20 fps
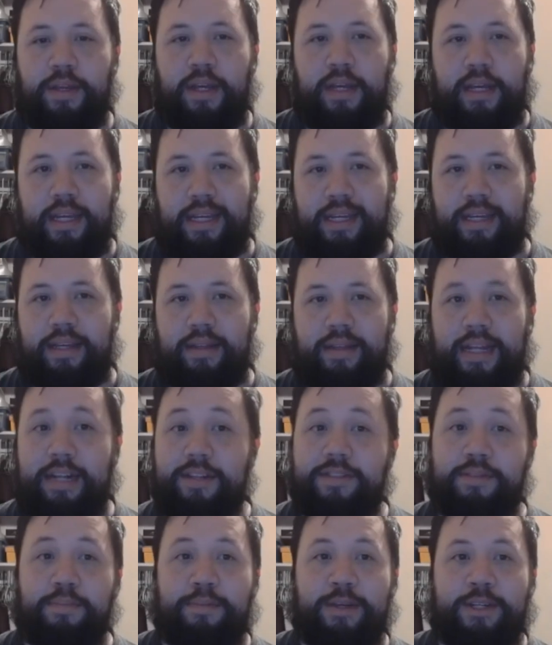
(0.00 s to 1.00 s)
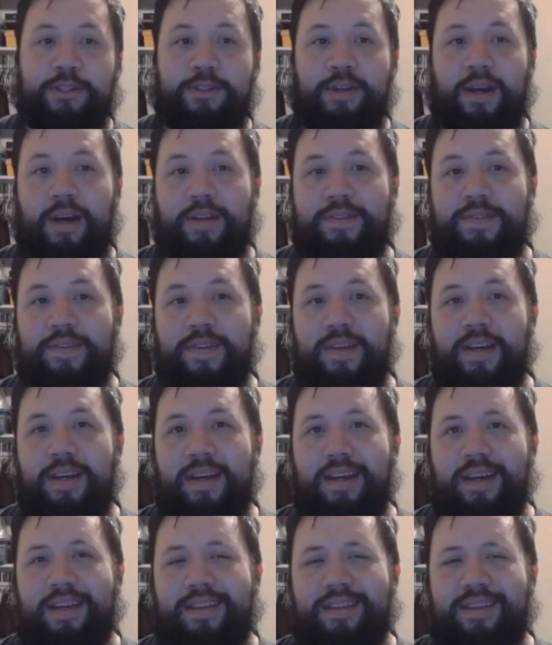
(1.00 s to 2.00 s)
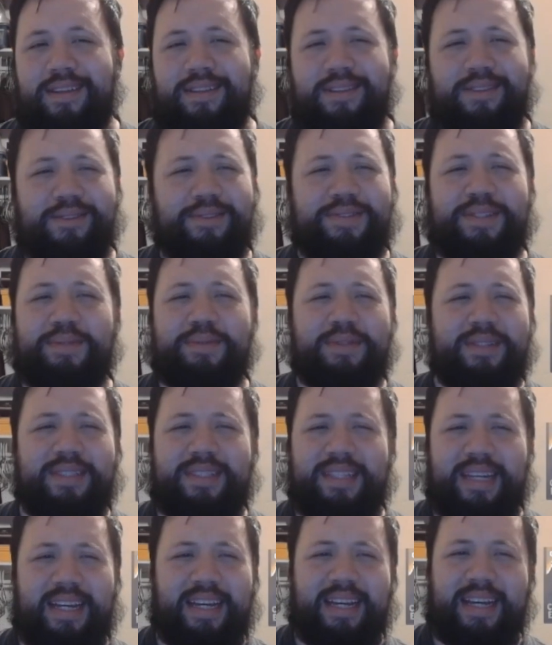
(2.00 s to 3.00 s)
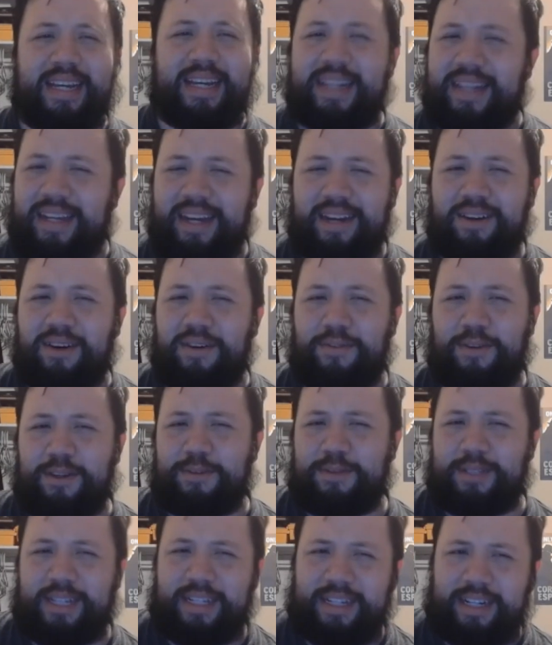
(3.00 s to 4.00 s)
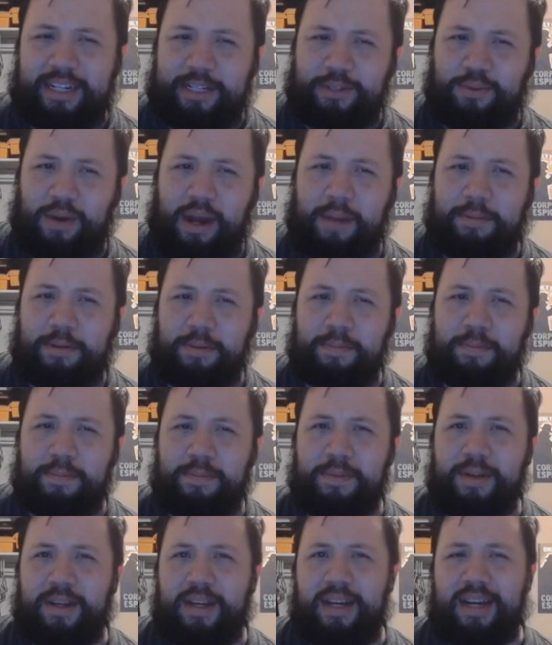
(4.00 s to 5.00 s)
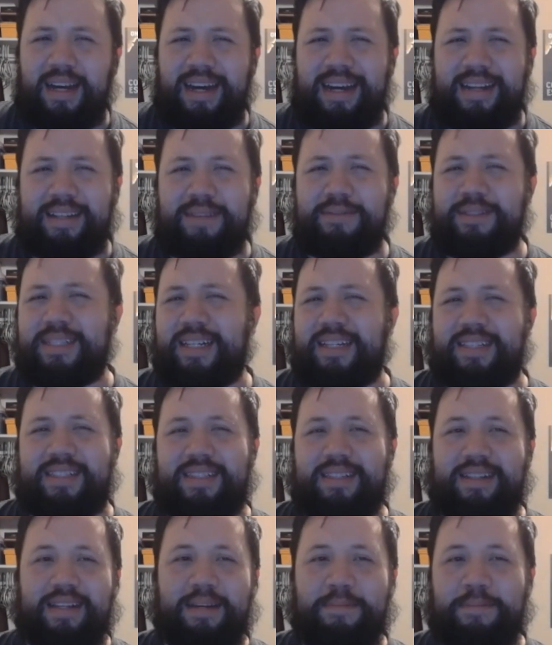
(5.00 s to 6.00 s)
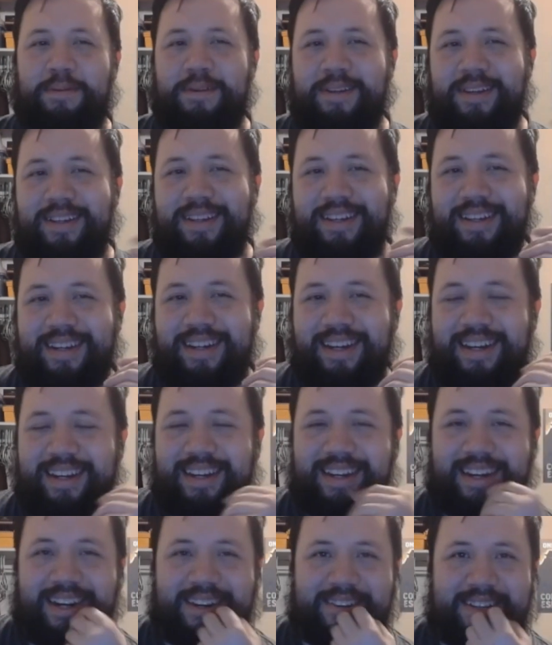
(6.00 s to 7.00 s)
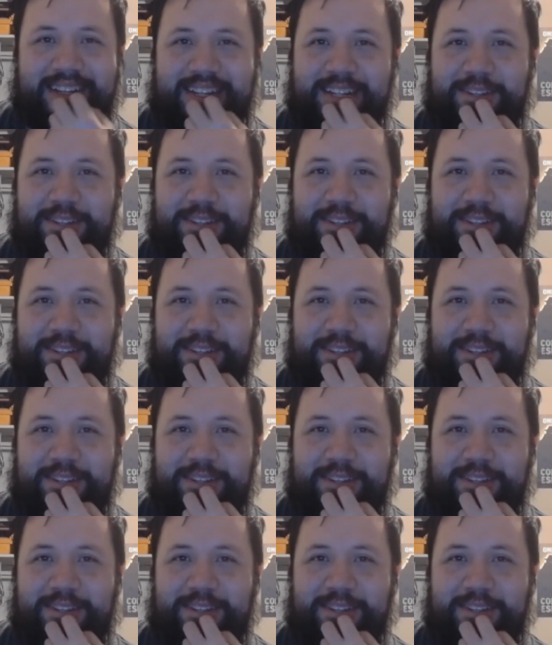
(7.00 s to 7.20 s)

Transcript: he landed some big shots. The UFC was saying, and Kai Kara France were saying that he dropped him. I think it was like a slip. Uh, I don't think he